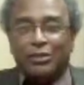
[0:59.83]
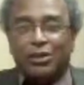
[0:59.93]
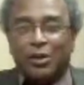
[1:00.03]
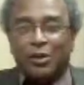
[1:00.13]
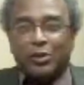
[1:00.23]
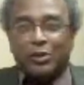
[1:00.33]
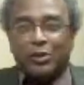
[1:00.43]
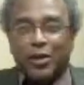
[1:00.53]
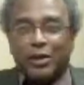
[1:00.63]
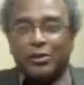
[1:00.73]
to
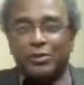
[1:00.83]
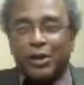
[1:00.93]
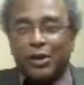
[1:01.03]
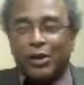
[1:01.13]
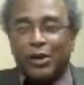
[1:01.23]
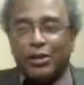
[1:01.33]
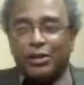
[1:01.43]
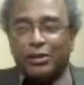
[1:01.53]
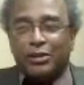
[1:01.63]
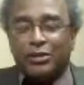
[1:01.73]
surrender their
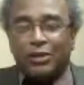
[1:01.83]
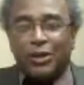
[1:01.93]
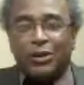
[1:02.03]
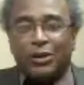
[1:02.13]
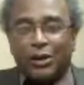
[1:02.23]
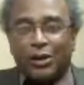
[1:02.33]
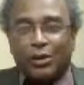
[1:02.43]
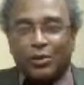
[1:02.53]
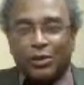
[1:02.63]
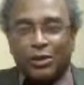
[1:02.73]
singular
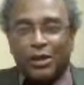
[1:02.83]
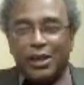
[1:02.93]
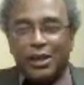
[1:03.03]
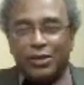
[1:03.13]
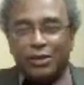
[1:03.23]
routine